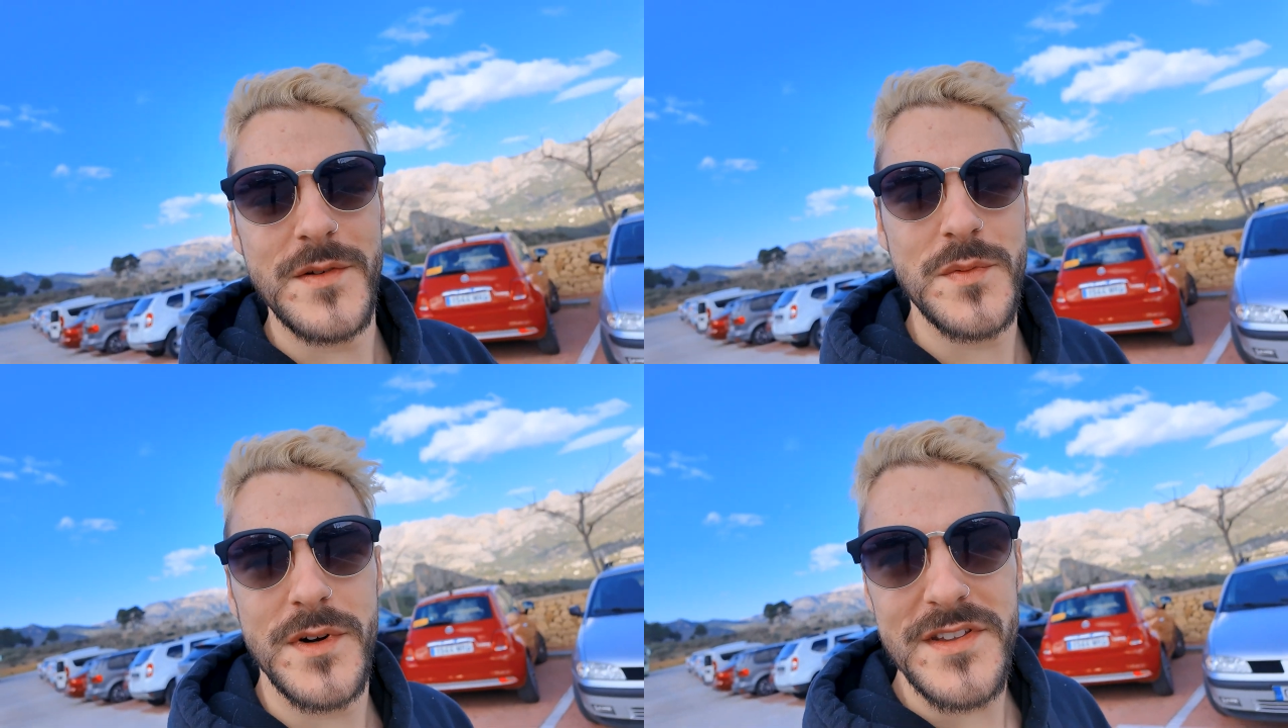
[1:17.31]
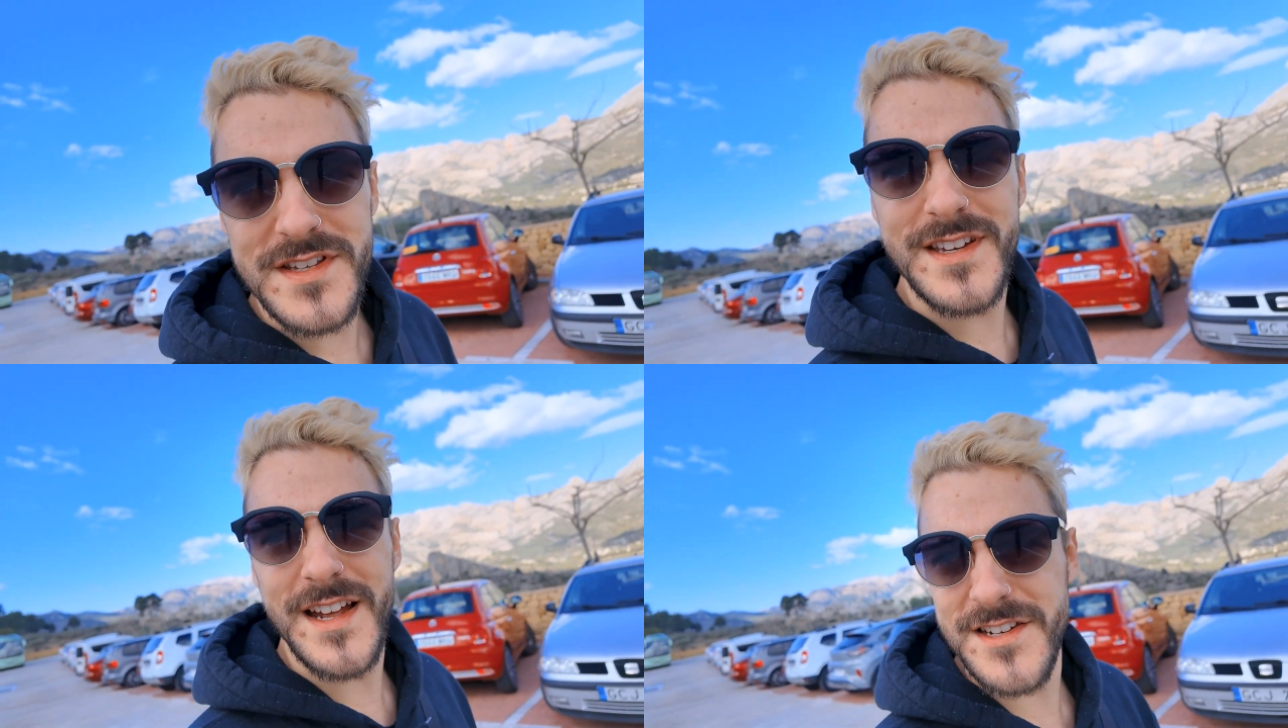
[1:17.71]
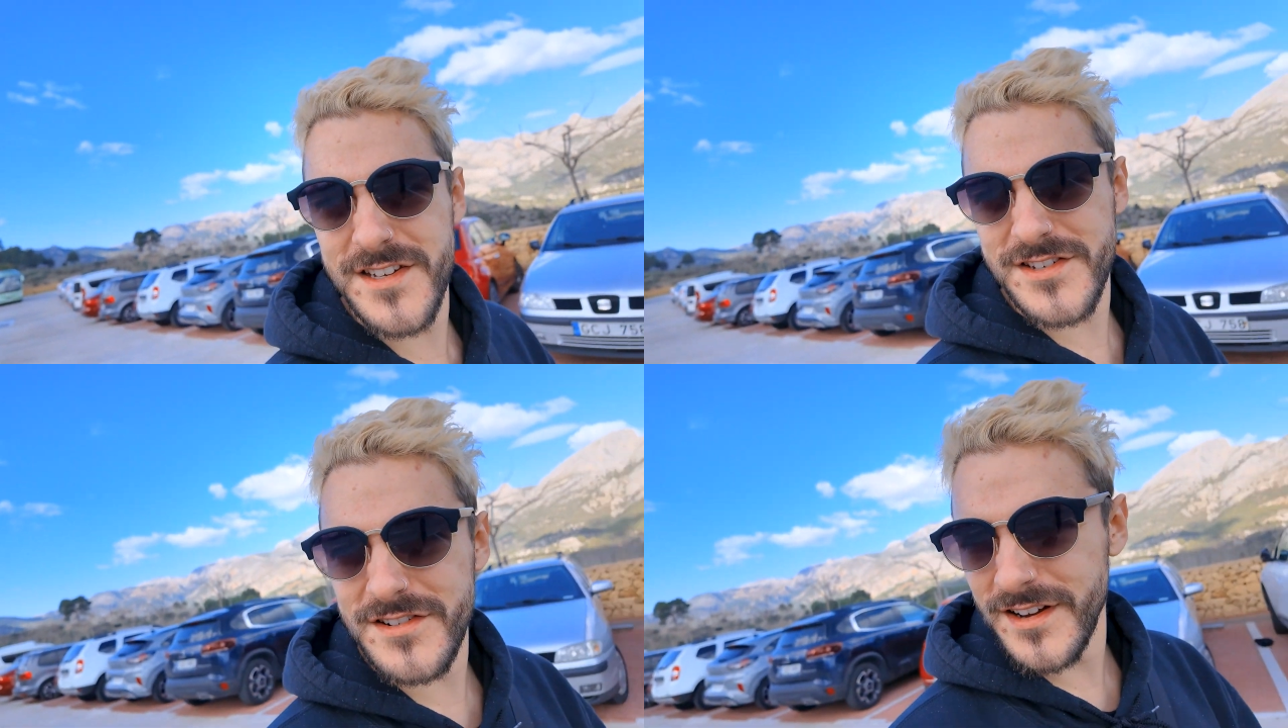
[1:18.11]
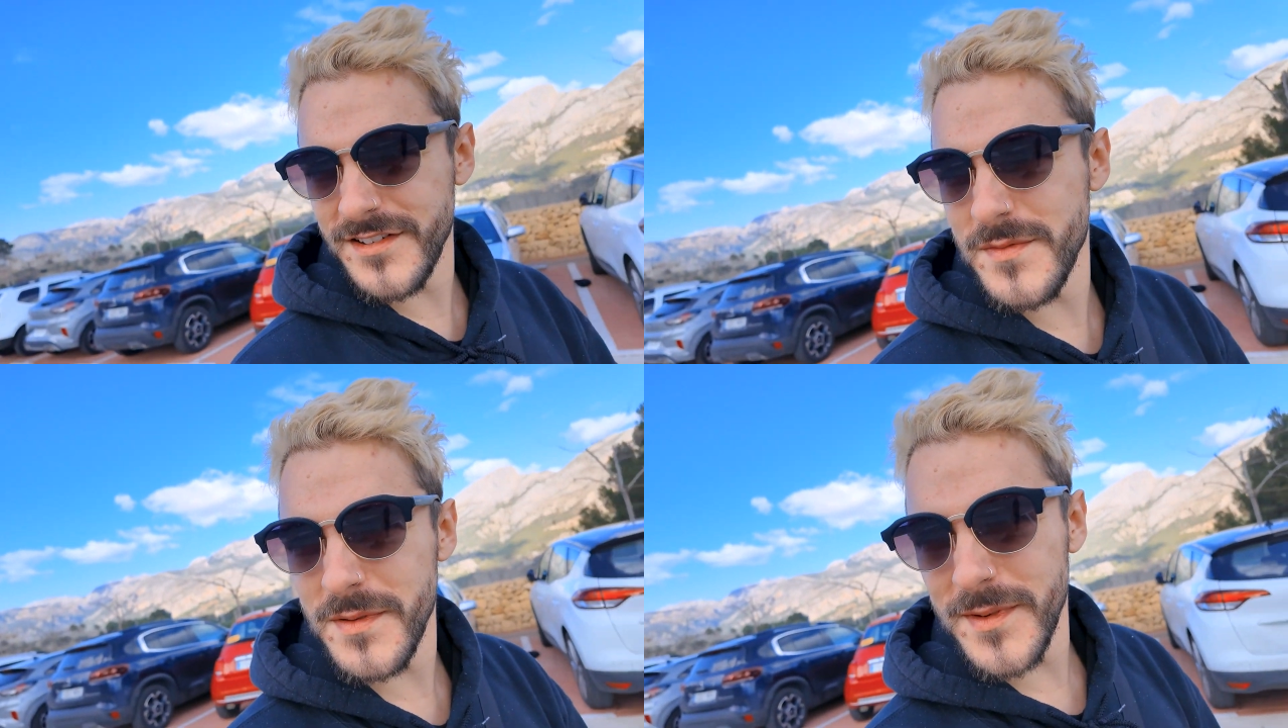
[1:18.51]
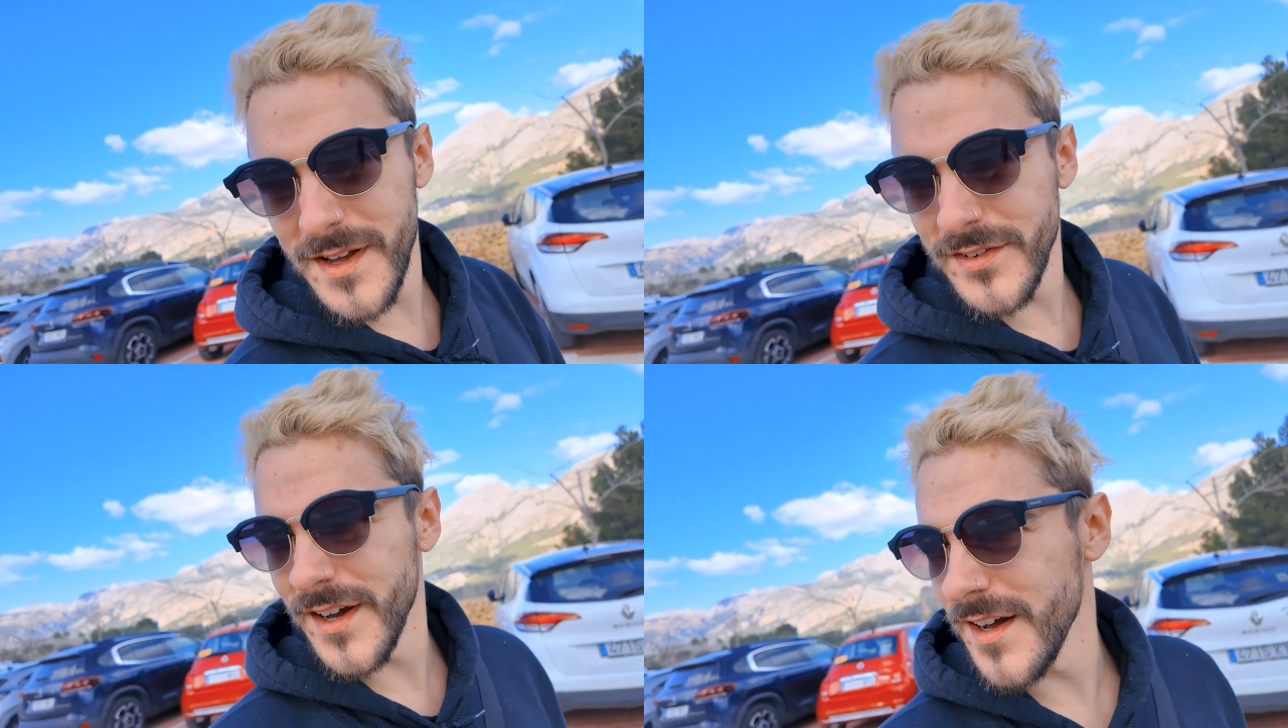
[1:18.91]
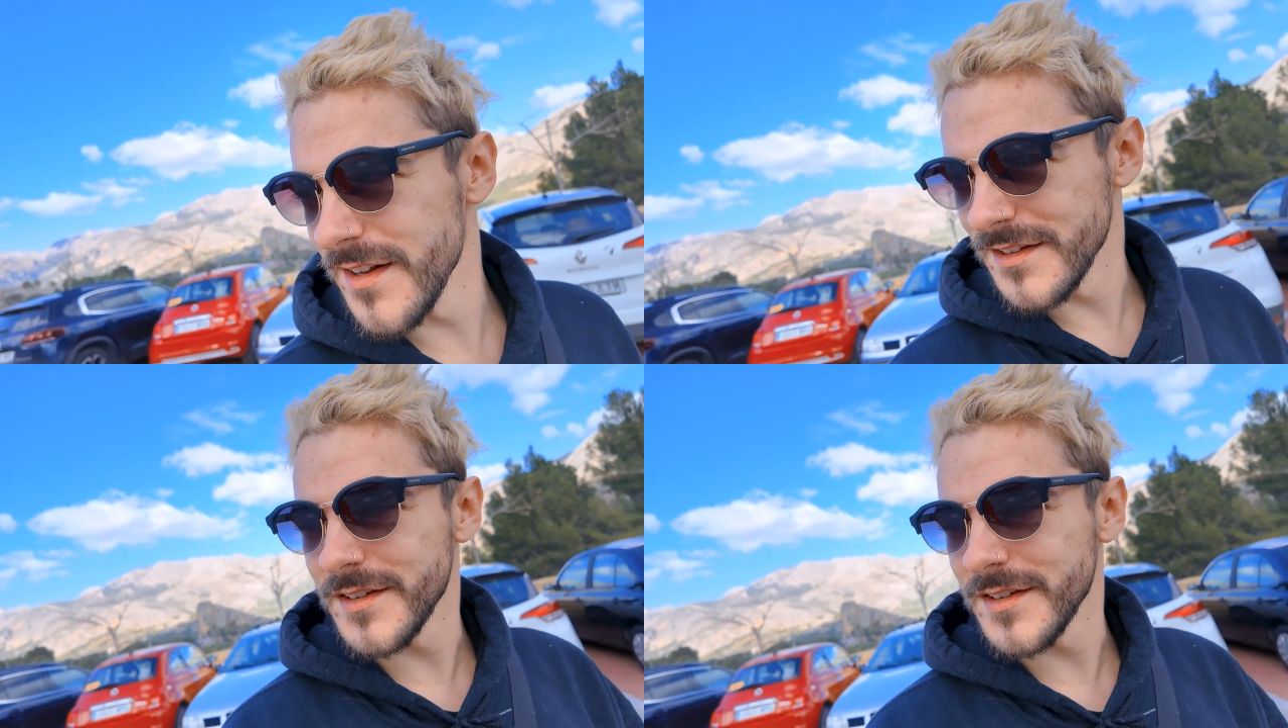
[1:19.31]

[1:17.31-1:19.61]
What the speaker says: was one of the sketchiest drives I've probably ever had in